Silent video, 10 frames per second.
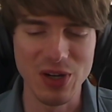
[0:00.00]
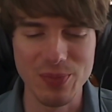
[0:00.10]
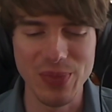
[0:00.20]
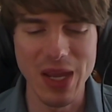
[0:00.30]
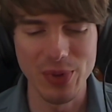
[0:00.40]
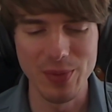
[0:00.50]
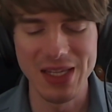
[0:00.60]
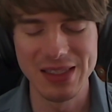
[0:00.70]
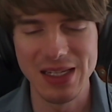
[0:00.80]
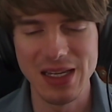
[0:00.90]

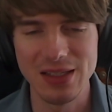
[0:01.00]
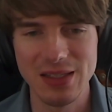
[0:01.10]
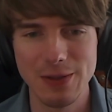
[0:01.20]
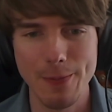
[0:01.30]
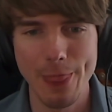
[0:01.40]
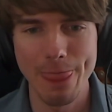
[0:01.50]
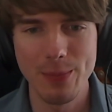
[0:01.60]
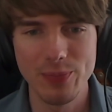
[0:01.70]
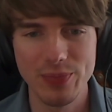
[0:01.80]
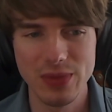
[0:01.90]
implements is
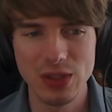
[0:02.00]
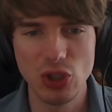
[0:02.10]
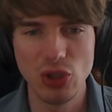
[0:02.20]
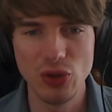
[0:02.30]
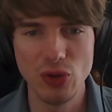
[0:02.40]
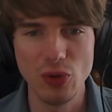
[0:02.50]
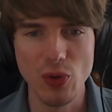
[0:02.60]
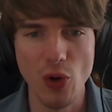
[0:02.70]
to